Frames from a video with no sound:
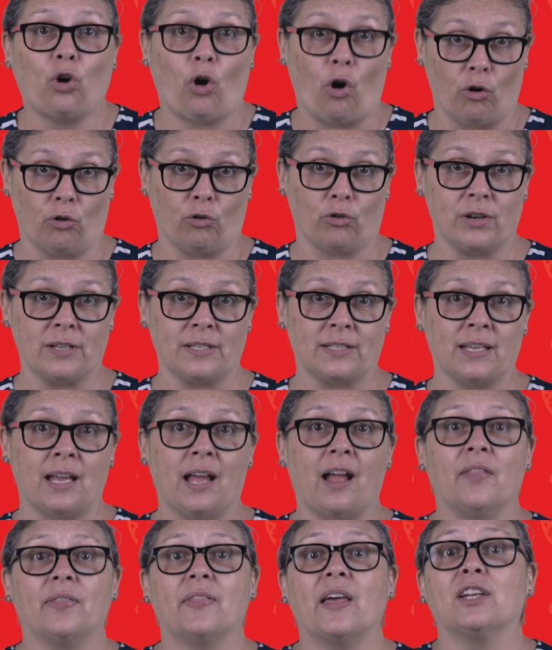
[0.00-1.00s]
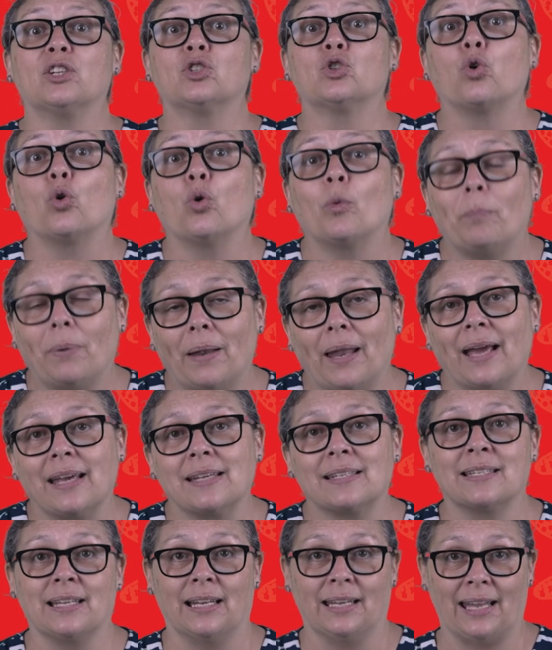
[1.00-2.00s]
Congress that took
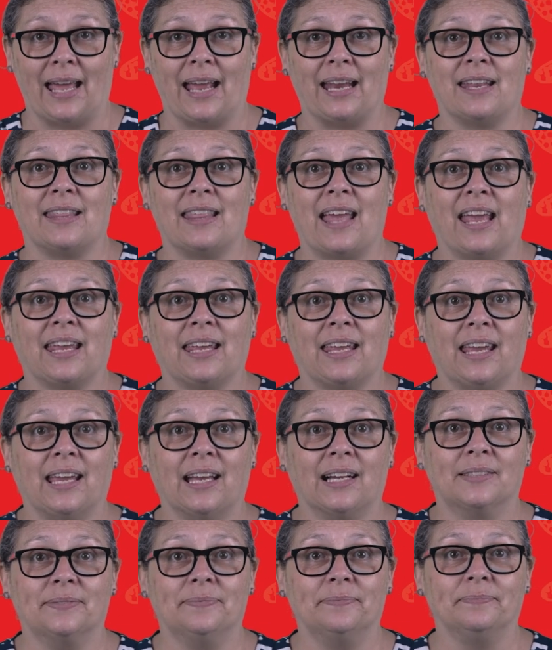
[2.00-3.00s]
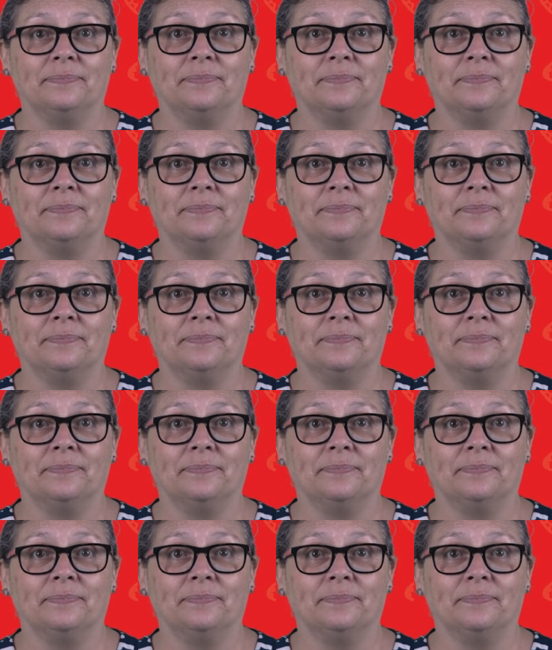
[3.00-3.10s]
place later that year.